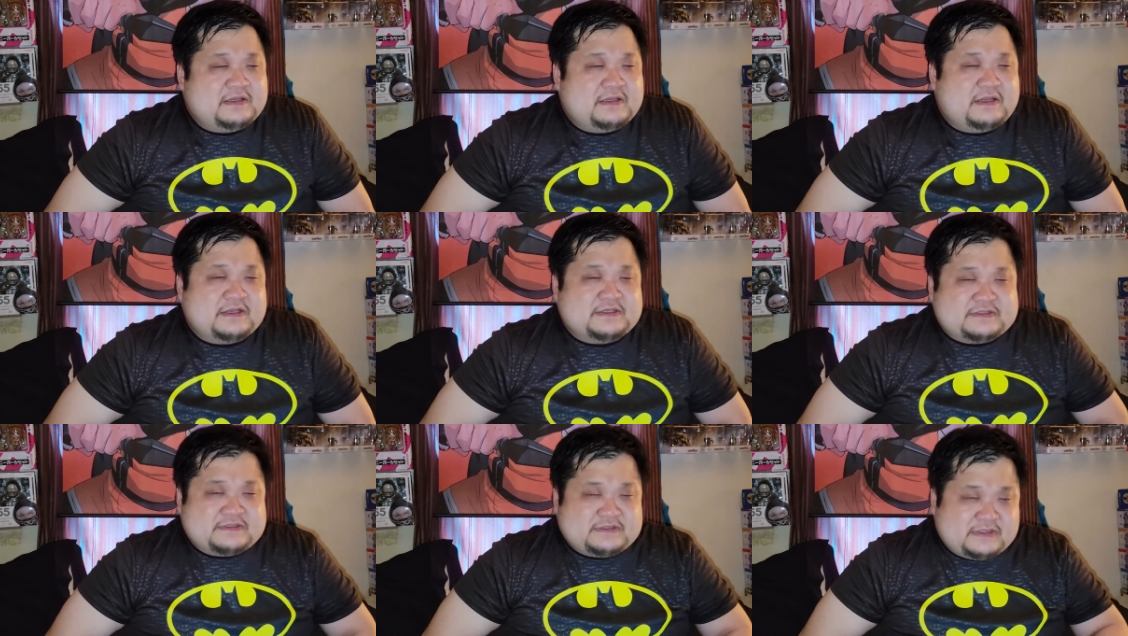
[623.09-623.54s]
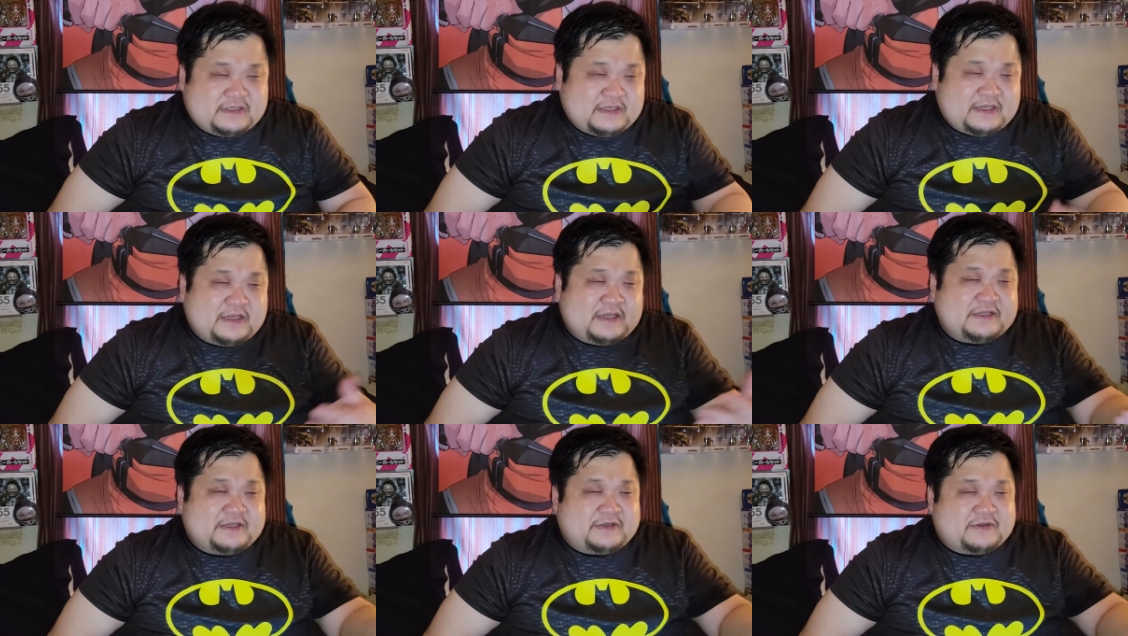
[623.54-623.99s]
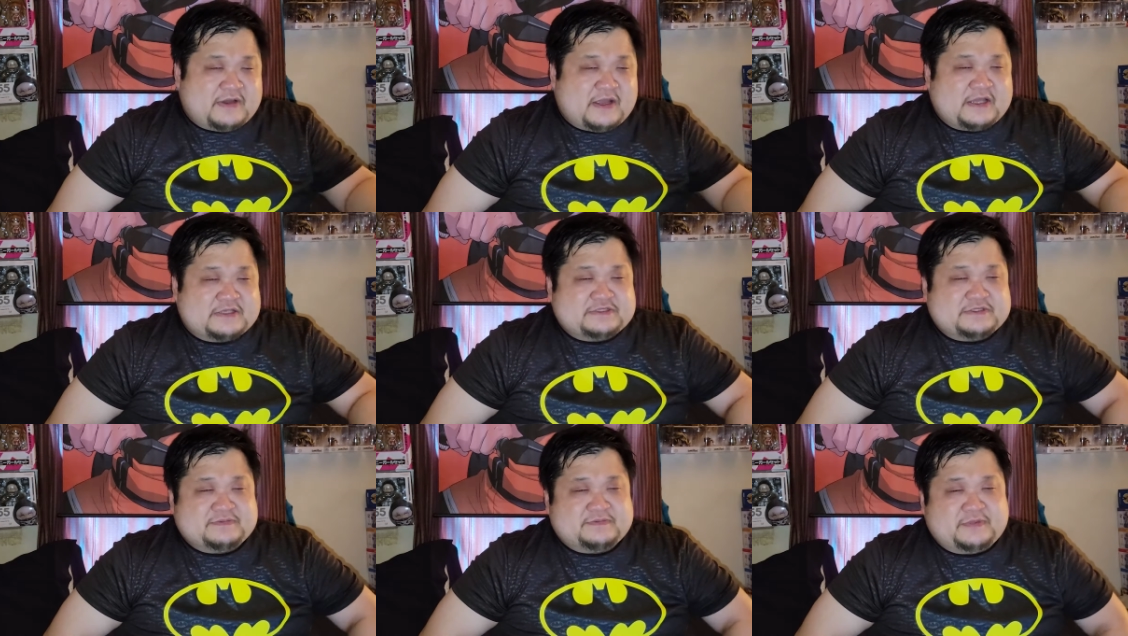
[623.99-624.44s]
There's good
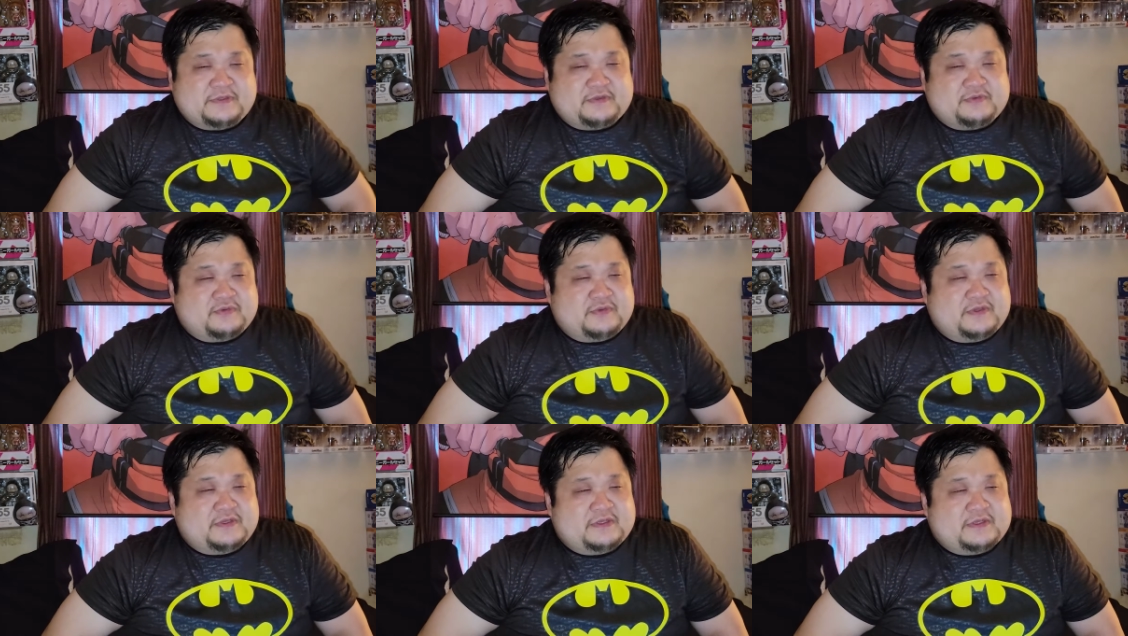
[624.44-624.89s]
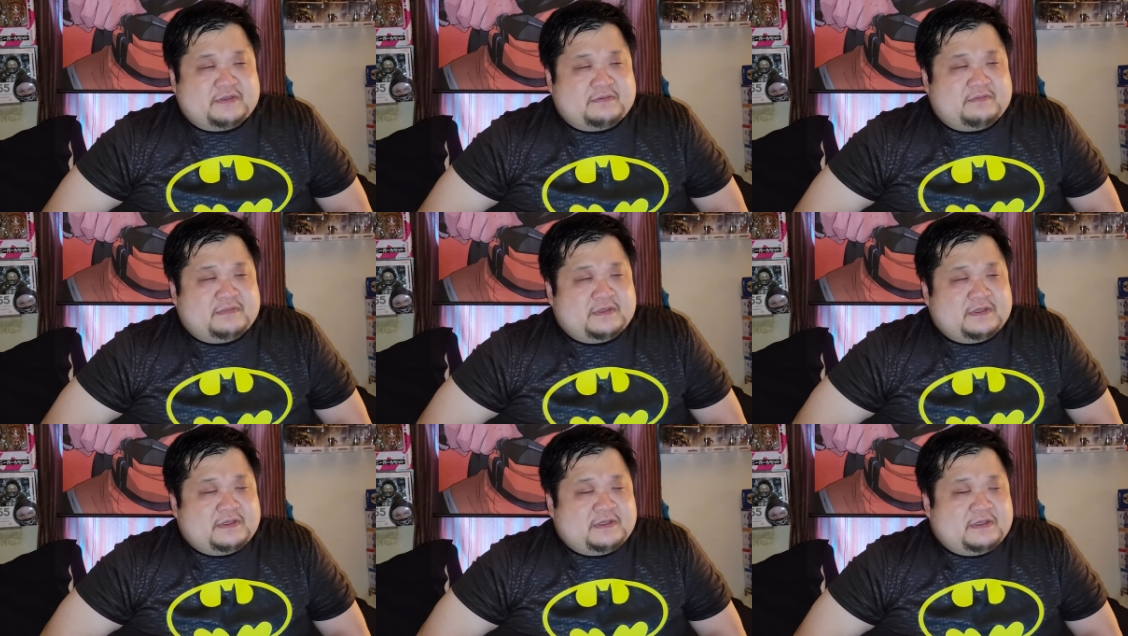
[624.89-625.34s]
interaction between them.